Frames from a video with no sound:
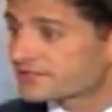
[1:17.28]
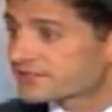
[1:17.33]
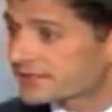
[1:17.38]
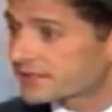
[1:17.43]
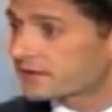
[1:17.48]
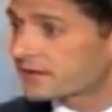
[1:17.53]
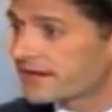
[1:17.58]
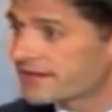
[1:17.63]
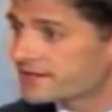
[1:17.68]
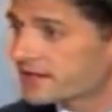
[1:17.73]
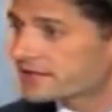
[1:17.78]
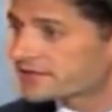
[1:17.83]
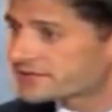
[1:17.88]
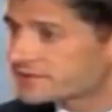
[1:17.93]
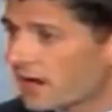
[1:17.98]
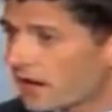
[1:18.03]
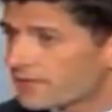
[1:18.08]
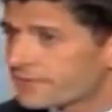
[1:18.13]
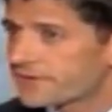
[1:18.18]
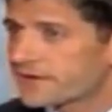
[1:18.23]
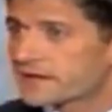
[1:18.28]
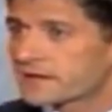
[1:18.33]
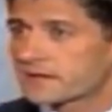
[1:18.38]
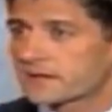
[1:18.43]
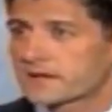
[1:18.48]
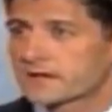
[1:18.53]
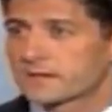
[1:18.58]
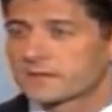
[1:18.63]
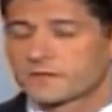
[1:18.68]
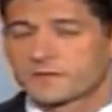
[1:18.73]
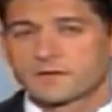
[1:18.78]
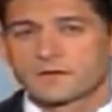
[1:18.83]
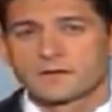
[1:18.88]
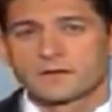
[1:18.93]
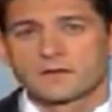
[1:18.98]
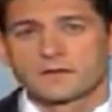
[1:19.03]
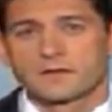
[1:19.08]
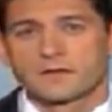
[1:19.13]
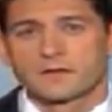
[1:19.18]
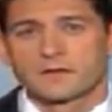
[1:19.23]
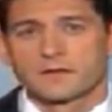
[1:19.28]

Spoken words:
I think I'm making a good vice president.